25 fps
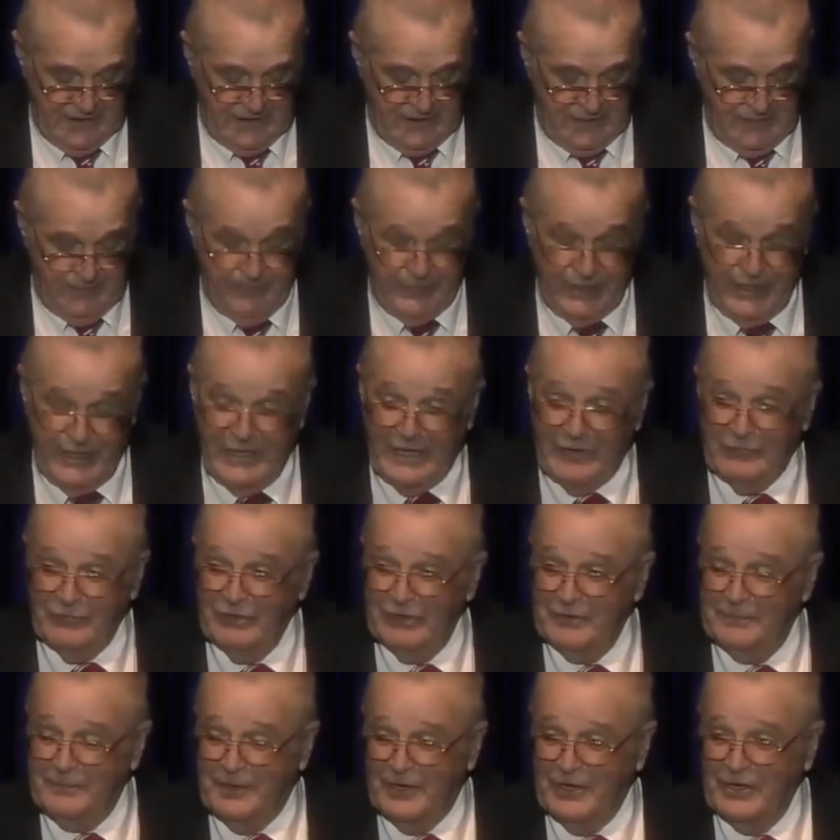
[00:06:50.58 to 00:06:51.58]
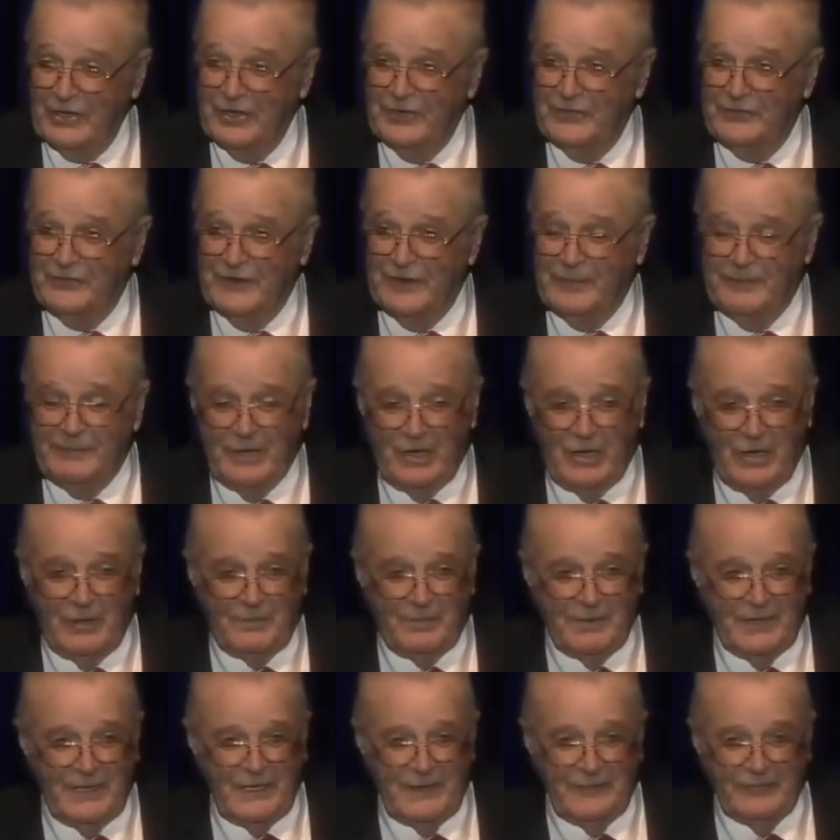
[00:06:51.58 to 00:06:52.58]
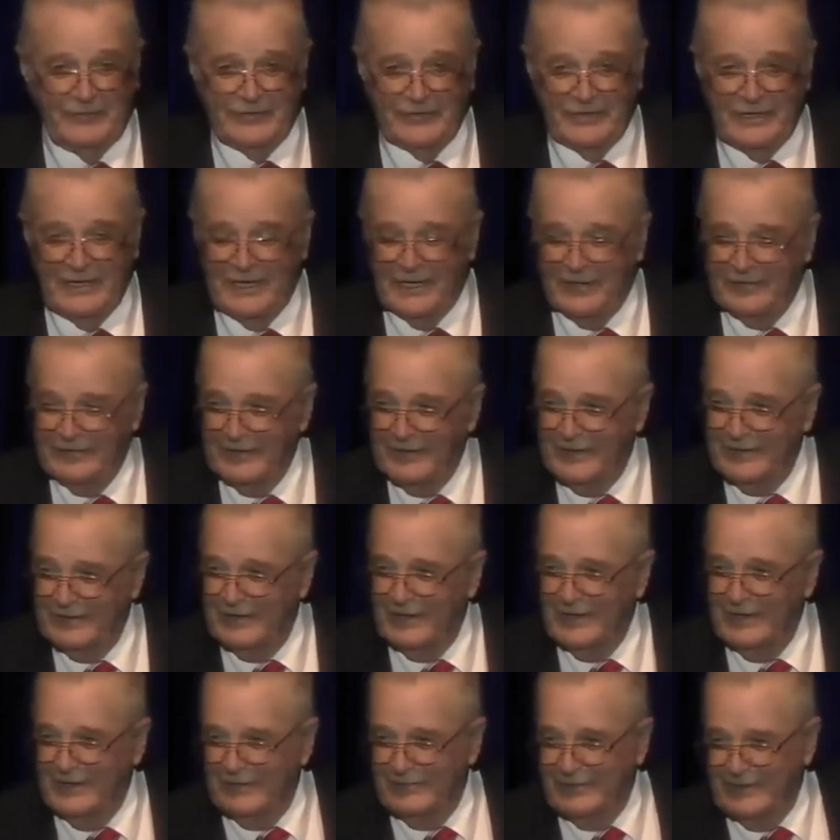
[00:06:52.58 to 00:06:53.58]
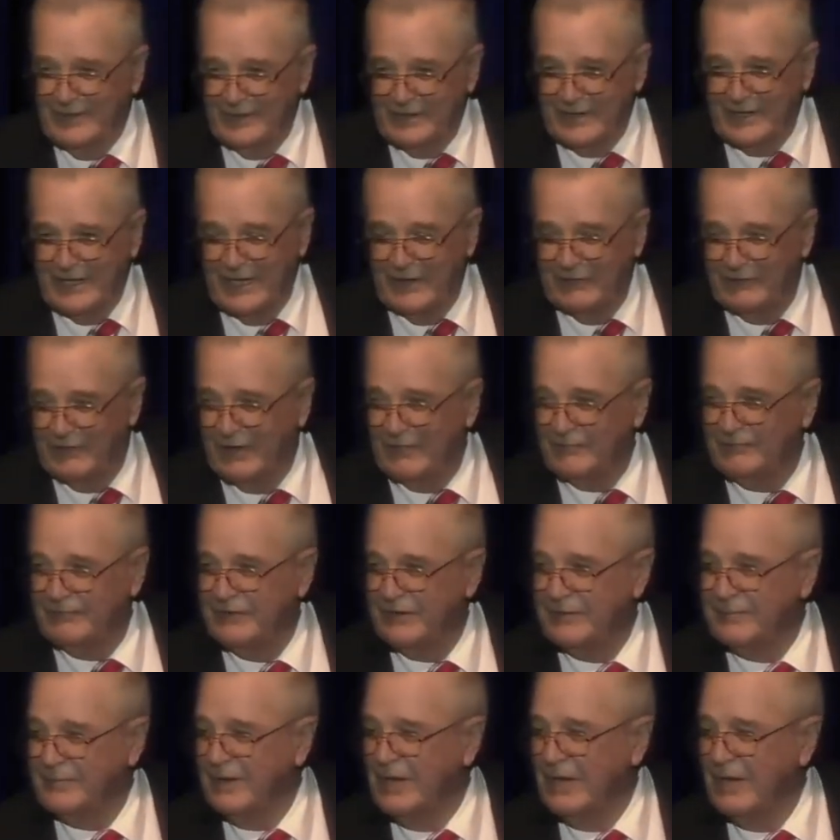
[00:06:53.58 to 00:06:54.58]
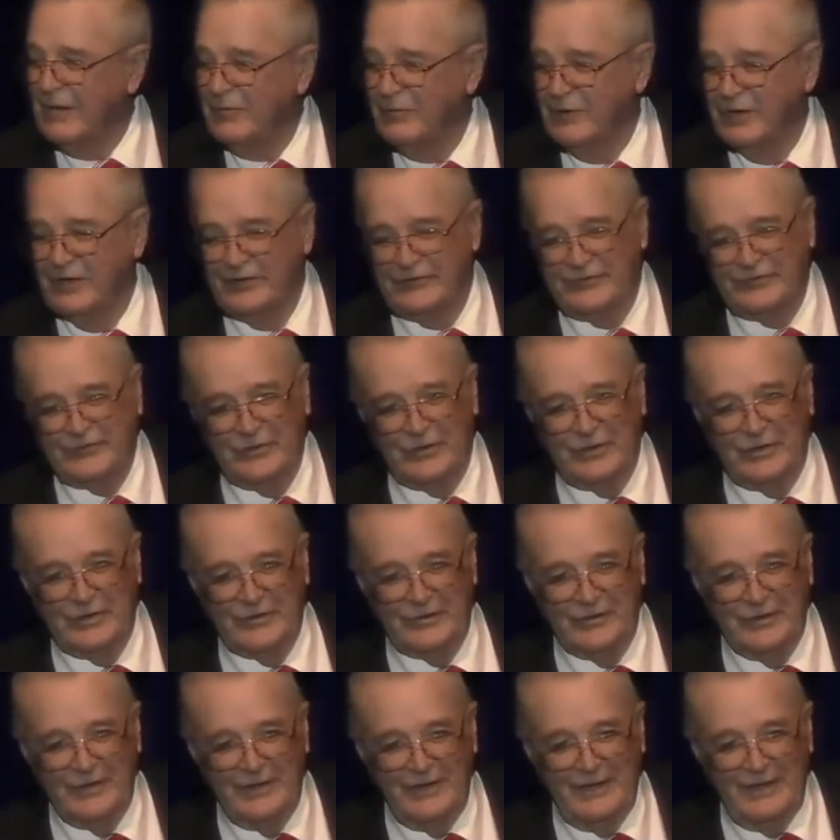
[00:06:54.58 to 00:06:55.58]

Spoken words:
Ben was a pretty good football player himself. He gave up football at West Georgia.